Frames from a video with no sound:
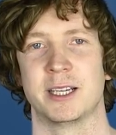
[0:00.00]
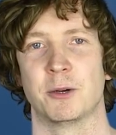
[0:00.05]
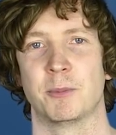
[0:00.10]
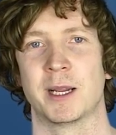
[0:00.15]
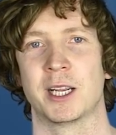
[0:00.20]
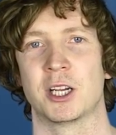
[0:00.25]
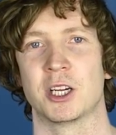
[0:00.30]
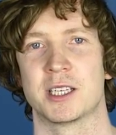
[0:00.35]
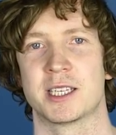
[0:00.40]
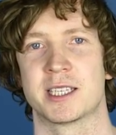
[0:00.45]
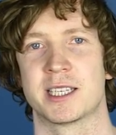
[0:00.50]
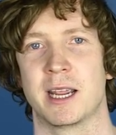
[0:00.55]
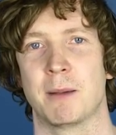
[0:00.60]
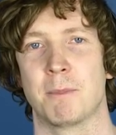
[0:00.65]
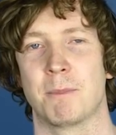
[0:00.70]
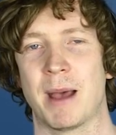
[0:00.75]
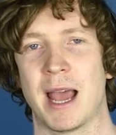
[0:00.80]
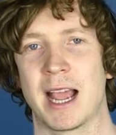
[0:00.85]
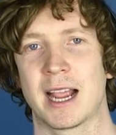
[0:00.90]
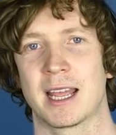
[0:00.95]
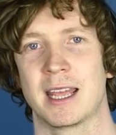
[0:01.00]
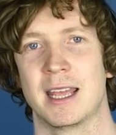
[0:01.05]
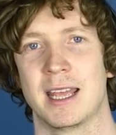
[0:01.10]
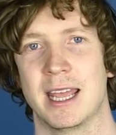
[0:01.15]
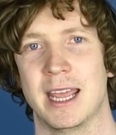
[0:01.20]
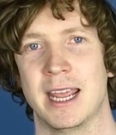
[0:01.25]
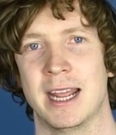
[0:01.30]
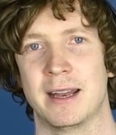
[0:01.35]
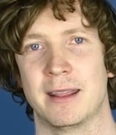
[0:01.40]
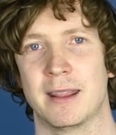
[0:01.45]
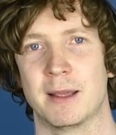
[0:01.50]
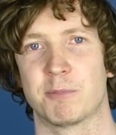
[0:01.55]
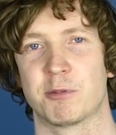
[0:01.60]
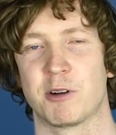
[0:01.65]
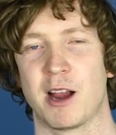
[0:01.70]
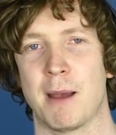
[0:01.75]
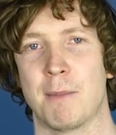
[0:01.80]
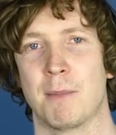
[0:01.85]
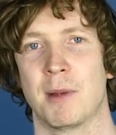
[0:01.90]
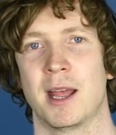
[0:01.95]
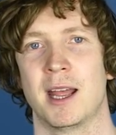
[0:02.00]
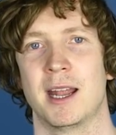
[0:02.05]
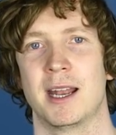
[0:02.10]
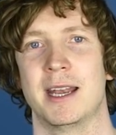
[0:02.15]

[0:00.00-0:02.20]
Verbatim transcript: It'll be good to see him back in the Prem